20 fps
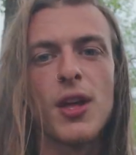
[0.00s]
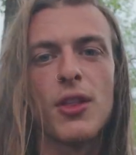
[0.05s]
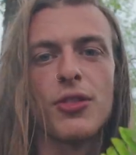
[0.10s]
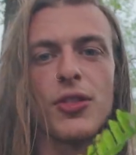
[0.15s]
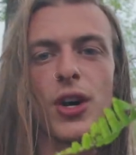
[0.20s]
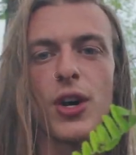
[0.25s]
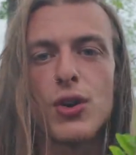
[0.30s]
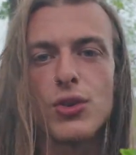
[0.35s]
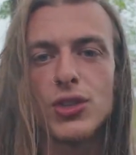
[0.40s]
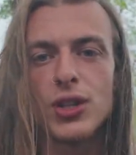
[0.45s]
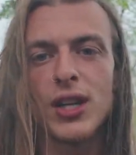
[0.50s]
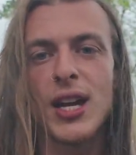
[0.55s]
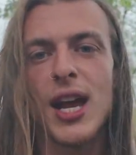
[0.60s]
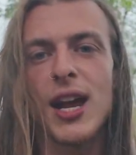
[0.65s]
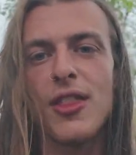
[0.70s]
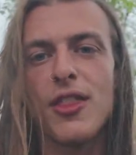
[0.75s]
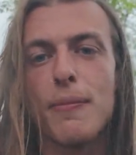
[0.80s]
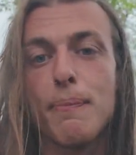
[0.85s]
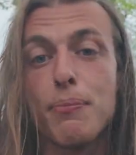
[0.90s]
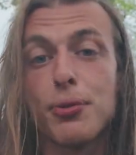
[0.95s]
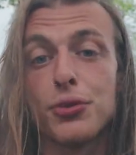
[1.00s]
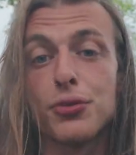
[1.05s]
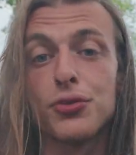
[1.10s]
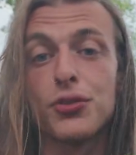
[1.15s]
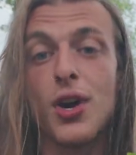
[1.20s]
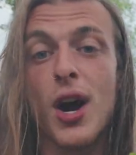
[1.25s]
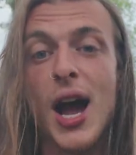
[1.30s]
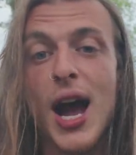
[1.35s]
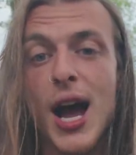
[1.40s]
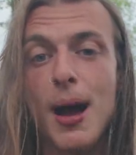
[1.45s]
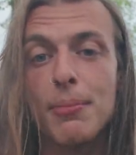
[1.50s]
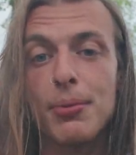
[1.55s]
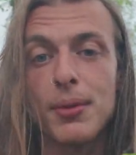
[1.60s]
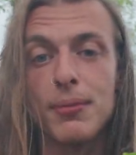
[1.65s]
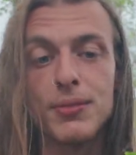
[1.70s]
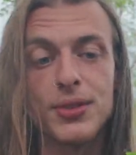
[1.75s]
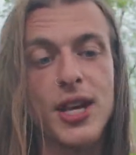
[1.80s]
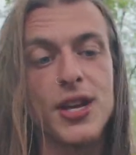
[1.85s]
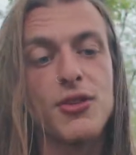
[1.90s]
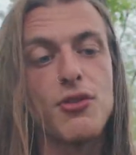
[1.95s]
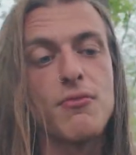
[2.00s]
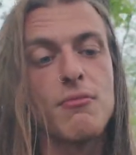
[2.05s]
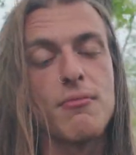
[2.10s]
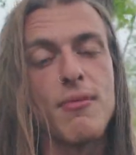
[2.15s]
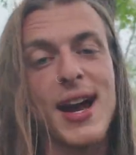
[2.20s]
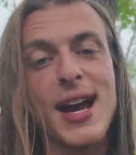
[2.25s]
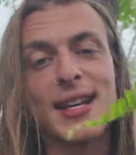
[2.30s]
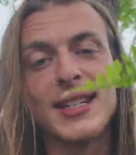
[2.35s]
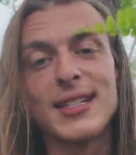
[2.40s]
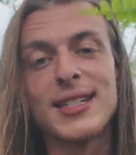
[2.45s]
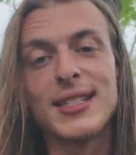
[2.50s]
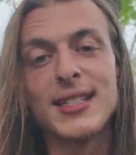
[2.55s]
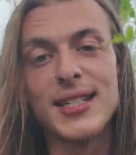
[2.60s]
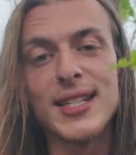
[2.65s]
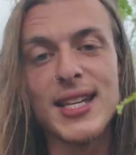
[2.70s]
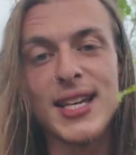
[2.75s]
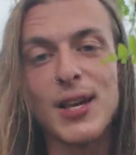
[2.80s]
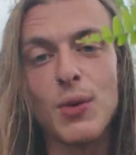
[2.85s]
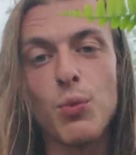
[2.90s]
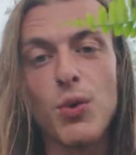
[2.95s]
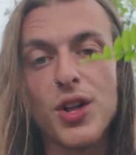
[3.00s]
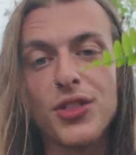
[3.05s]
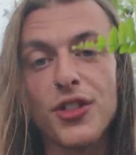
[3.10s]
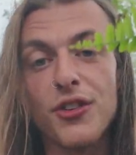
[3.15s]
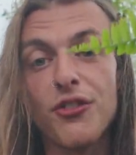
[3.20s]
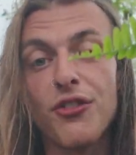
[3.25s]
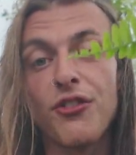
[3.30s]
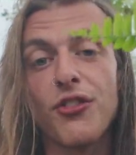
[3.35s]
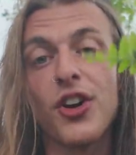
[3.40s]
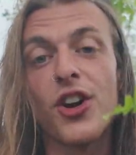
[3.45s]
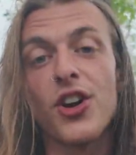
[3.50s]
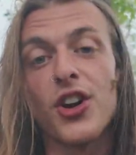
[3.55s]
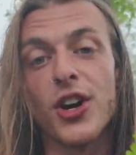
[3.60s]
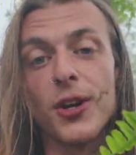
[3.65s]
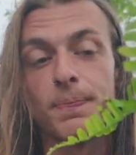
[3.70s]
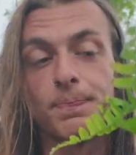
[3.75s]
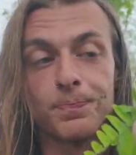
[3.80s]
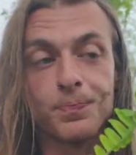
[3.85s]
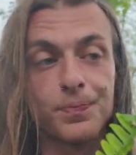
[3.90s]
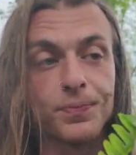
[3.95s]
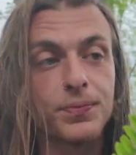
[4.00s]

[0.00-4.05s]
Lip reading: Those are kind of the problems that you might see with the fern.